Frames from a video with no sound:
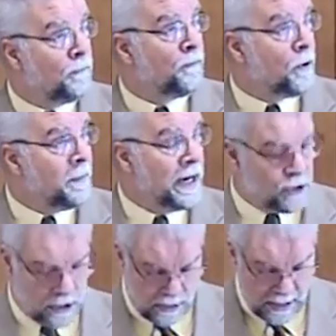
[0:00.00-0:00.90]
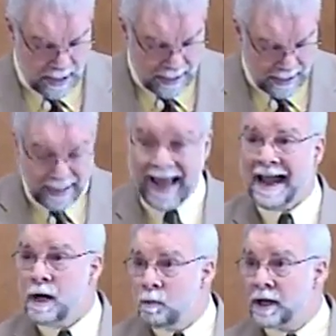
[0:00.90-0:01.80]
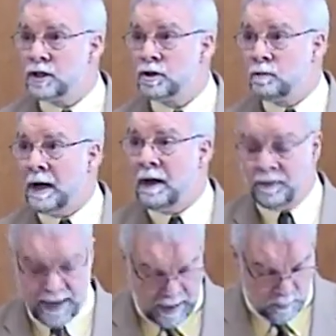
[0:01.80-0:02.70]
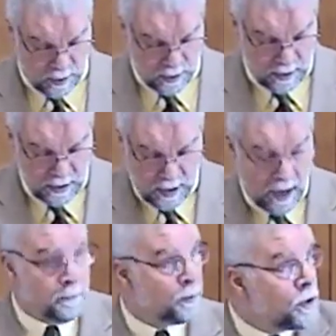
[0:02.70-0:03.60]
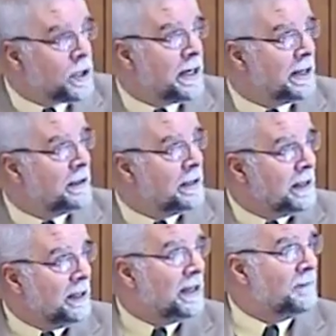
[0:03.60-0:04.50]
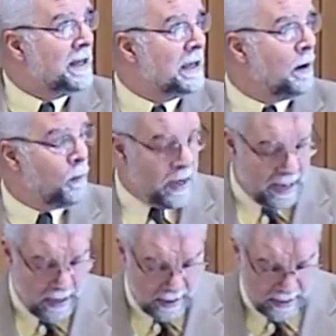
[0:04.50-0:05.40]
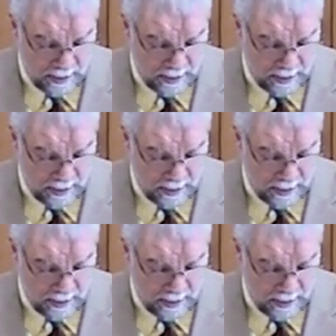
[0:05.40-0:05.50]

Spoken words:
formation languished while they were uprooted and living away in